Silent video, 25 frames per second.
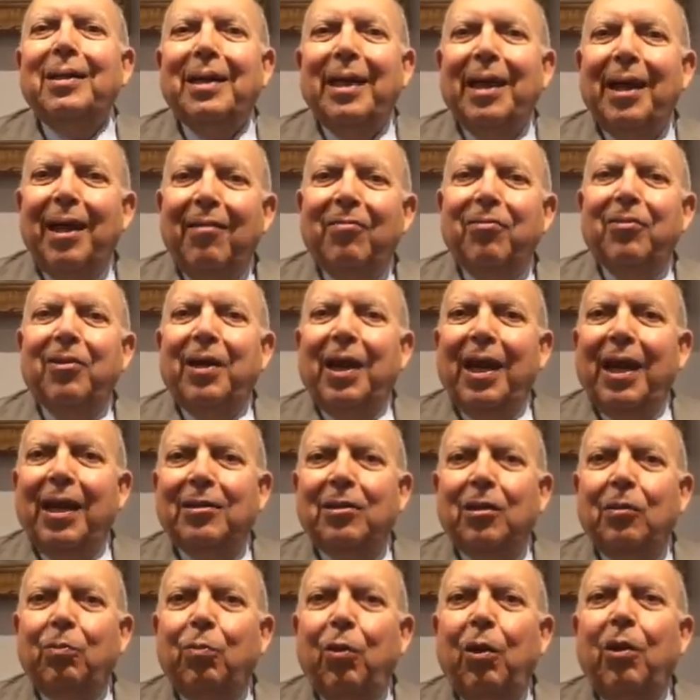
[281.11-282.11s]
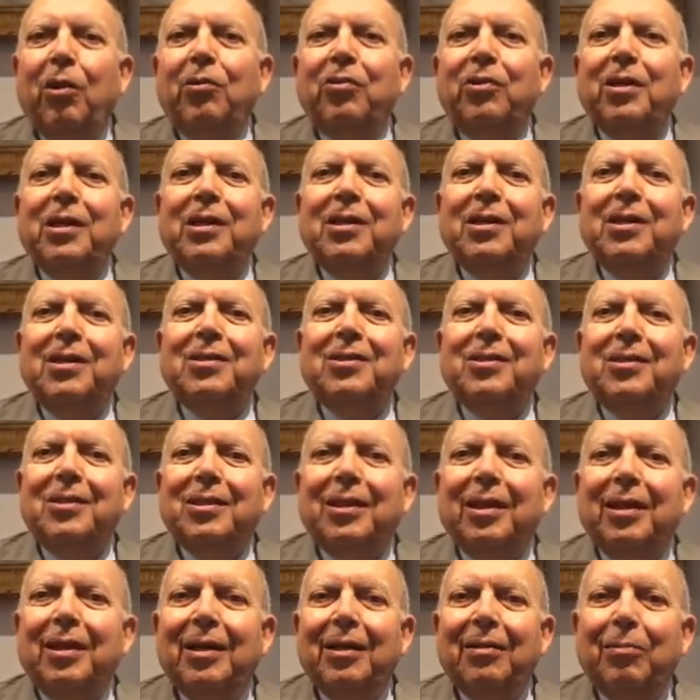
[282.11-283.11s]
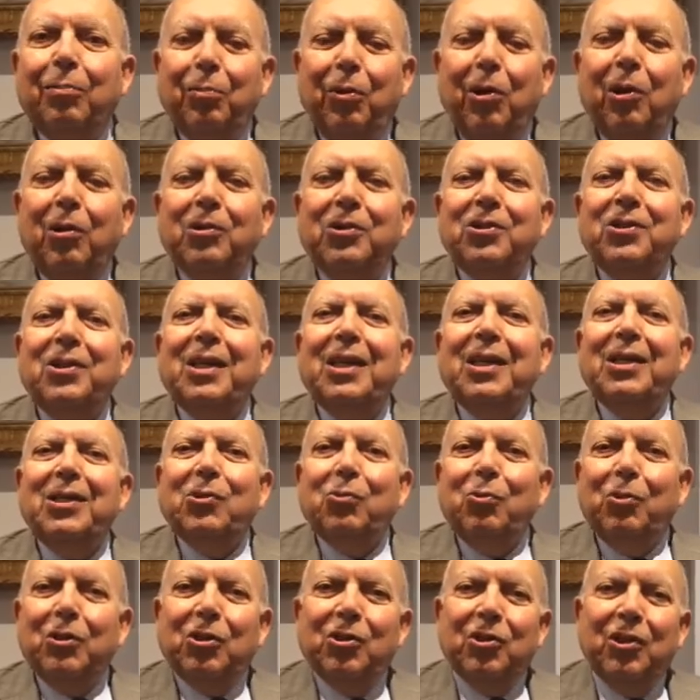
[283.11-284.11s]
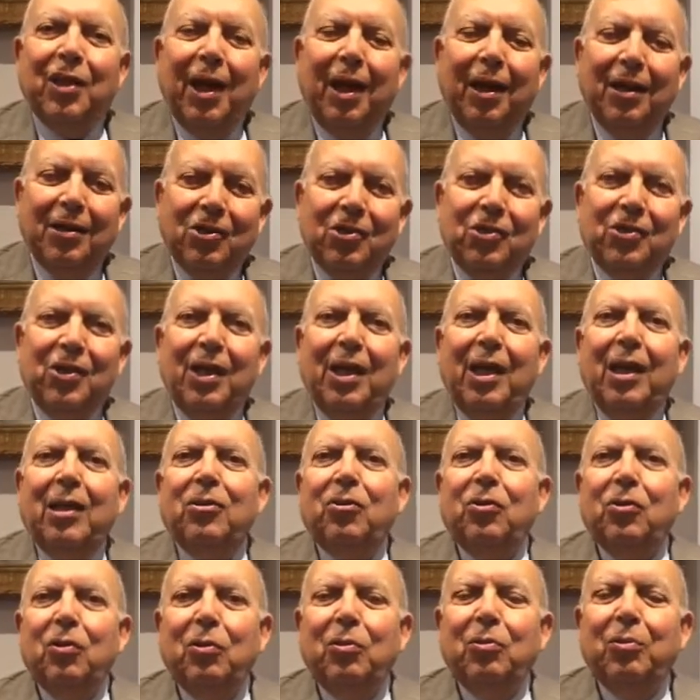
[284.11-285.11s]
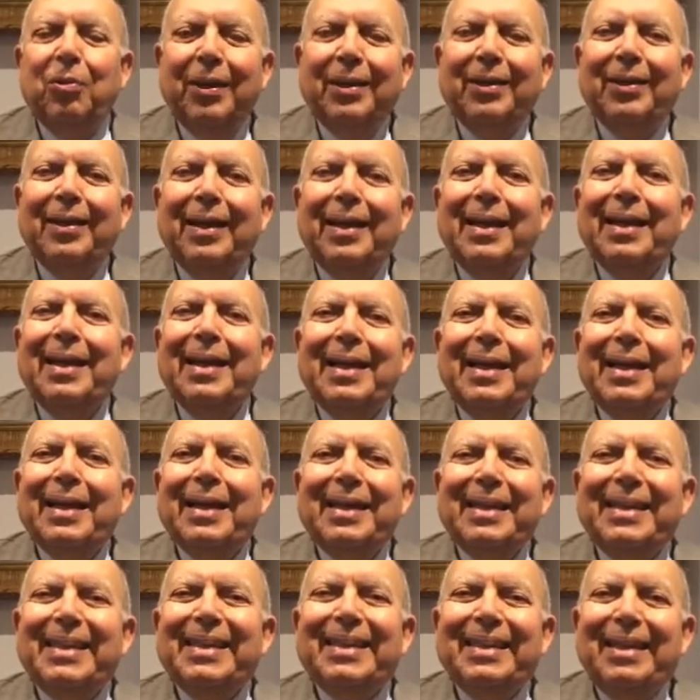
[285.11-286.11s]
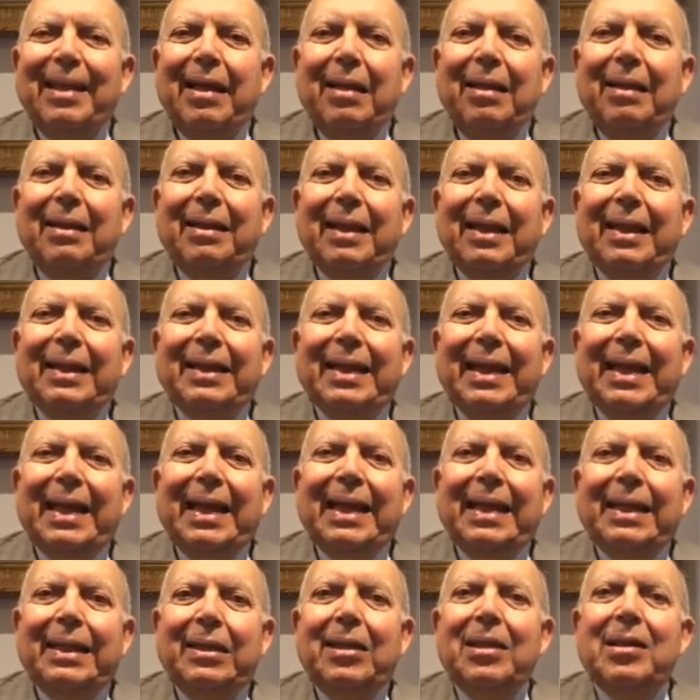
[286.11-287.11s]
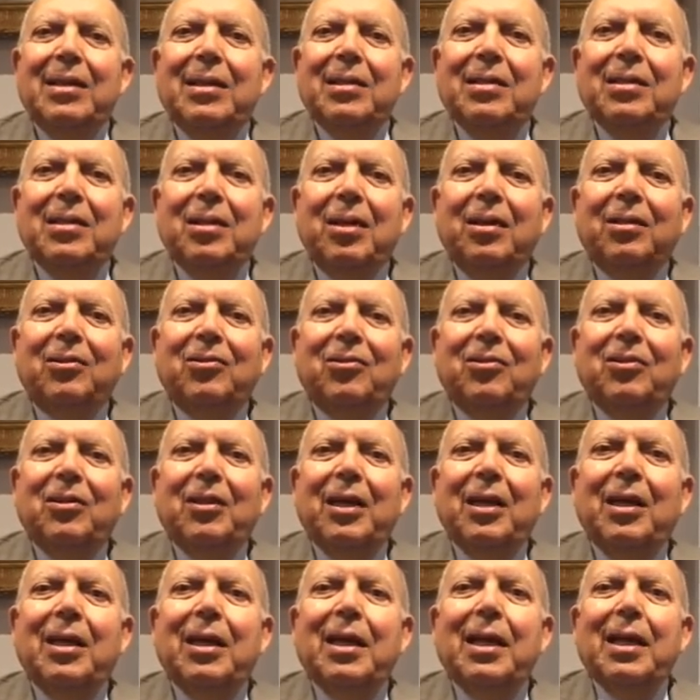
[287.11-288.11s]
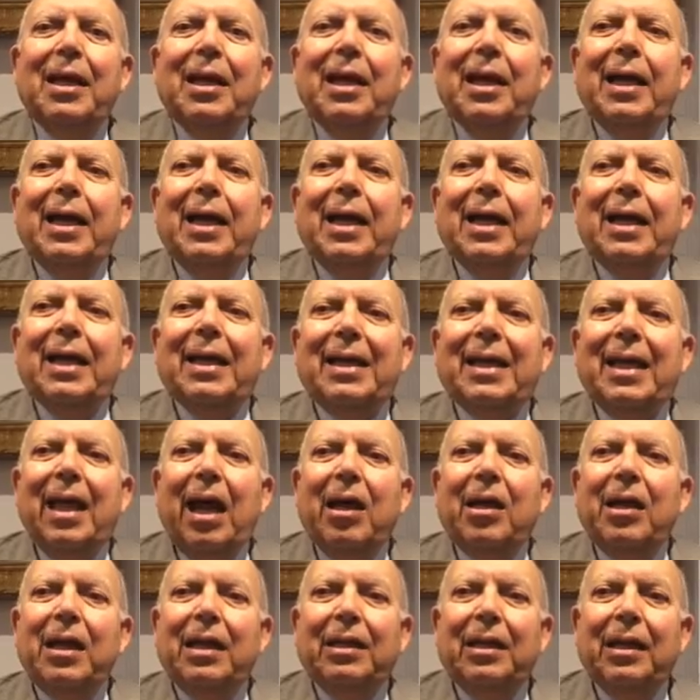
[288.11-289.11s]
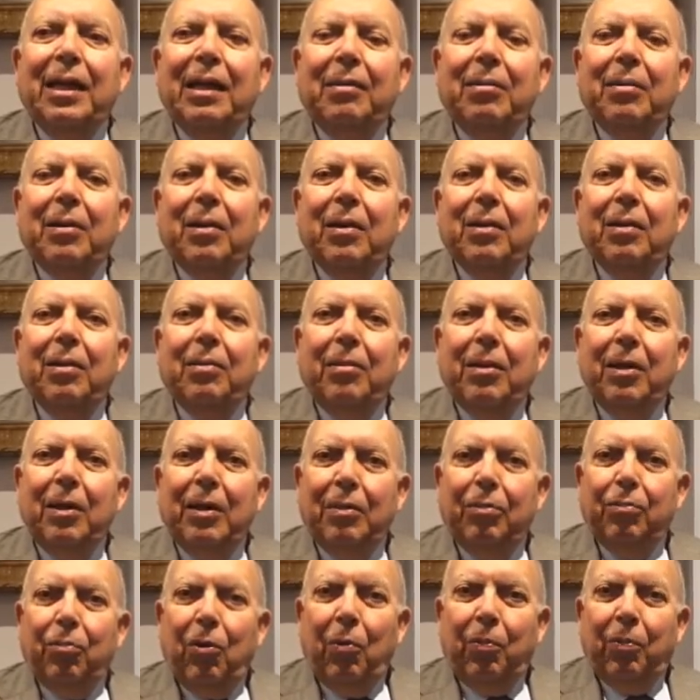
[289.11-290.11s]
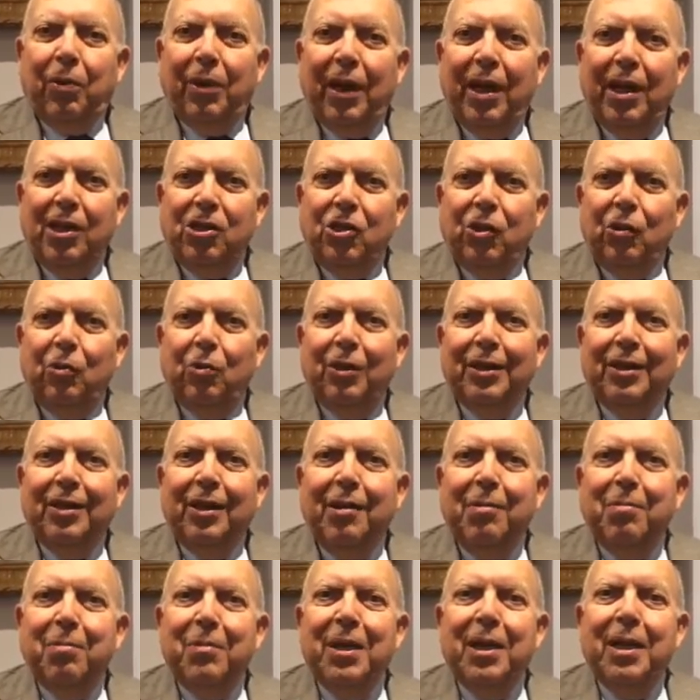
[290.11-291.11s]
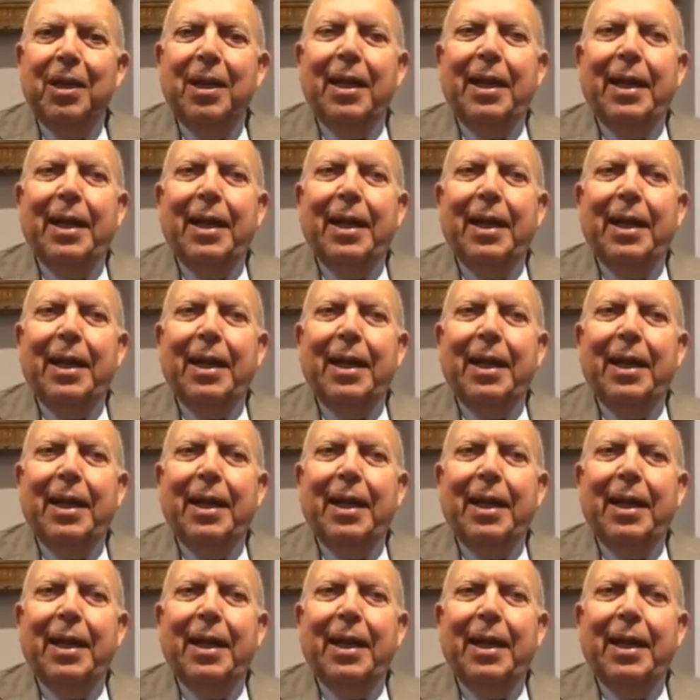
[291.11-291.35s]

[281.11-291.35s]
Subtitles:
They have created policies which they are sticking to, but still they did not carry the population with them.